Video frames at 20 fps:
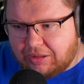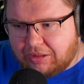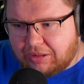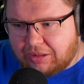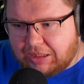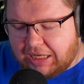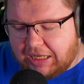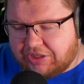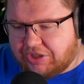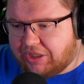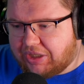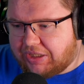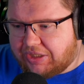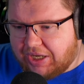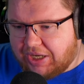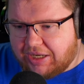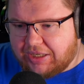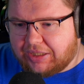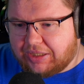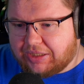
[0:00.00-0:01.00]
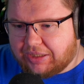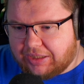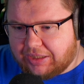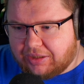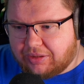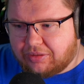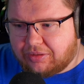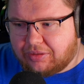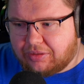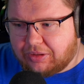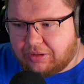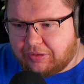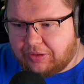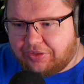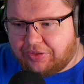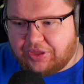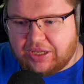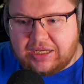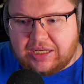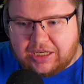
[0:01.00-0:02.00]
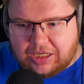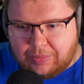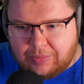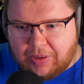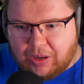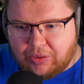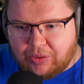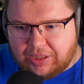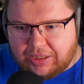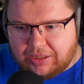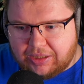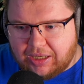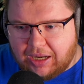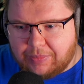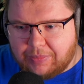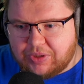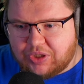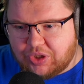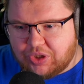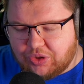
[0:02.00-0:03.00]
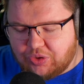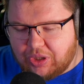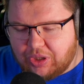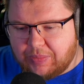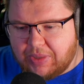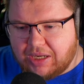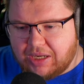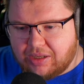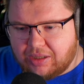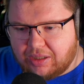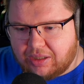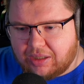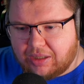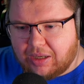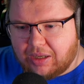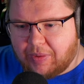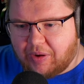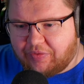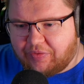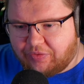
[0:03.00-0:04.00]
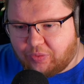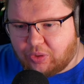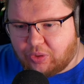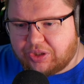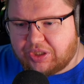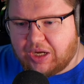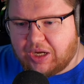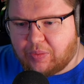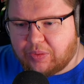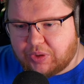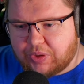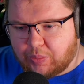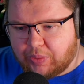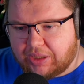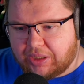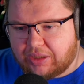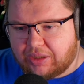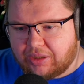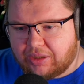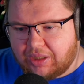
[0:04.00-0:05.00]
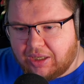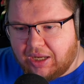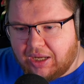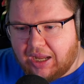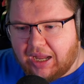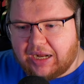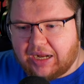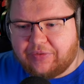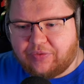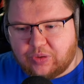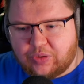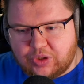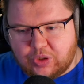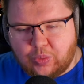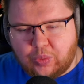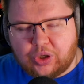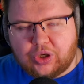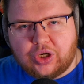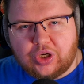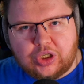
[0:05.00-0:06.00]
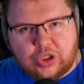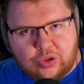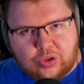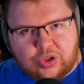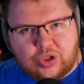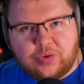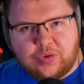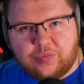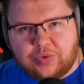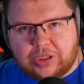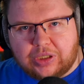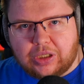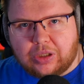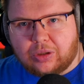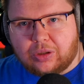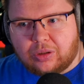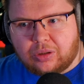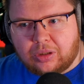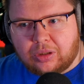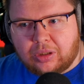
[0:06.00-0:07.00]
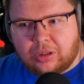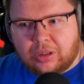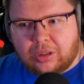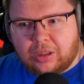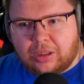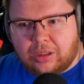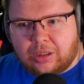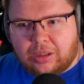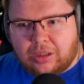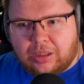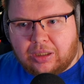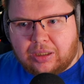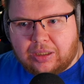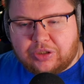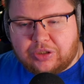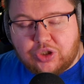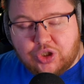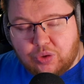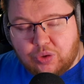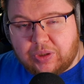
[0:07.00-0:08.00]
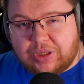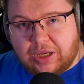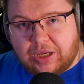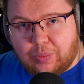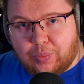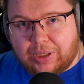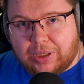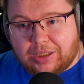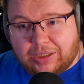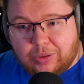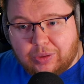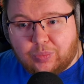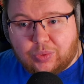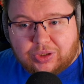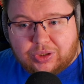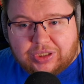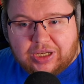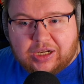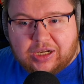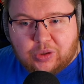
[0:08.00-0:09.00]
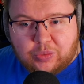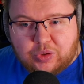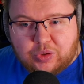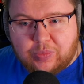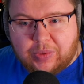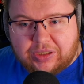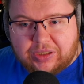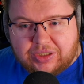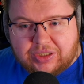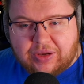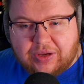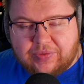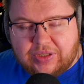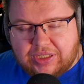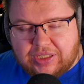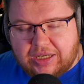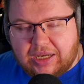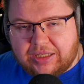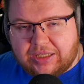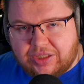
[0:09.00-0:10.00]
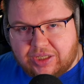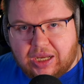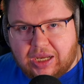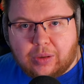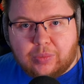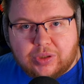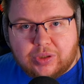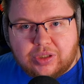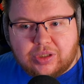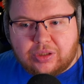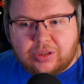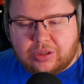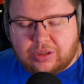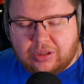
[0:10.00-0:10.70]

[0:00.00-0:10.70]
Actually, technically, thinking about it, I'm streaming about 40 hours a week. And if I was to work on a YouTube video during that week, it would take up to about 70-80 hours.